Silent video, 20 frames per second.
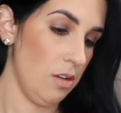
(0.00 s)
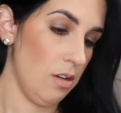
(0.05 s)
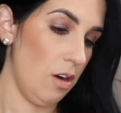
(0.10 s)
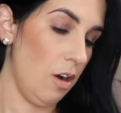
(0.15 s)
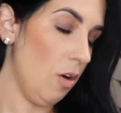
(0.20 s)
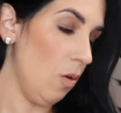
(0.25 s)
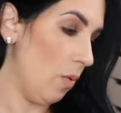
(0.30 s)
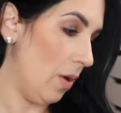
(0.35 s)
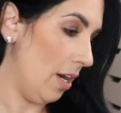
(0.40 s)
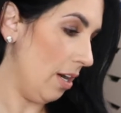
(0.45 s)

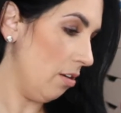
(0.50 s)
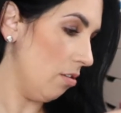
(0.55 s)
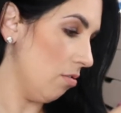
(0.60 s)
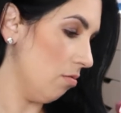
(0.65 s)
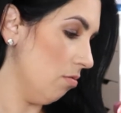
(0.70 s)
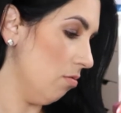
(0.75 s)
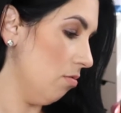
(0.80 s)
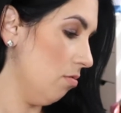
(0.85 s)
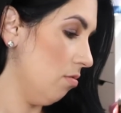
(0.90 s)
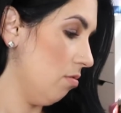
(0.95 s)
Oh
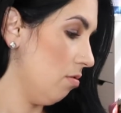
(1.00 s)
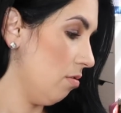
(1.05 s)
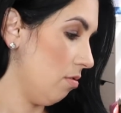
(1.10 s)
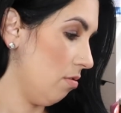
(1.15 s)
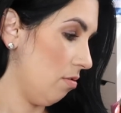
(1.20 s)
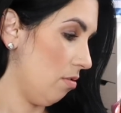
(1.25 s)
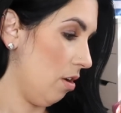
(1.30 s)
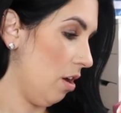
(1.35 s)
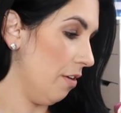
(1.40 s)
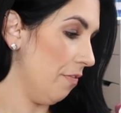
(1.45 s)
wow.
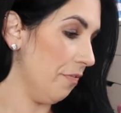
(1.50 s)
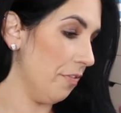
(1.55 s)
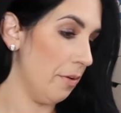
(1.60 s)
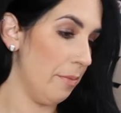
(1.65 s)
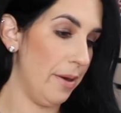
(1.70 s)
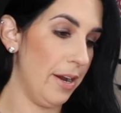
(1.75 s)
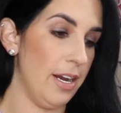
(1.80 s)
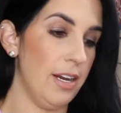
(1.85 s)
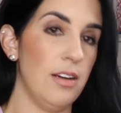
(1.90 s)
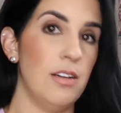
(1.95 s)
Off the
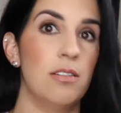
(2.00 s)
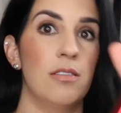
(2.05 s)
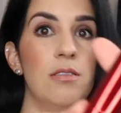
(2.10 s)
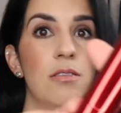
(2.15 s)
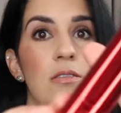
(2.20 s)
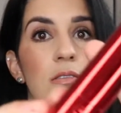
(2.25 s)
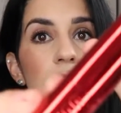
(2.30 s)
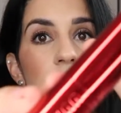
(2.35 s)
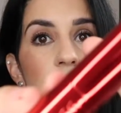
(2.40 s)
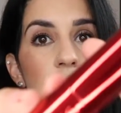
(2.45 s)
bat,
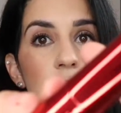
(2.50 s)
a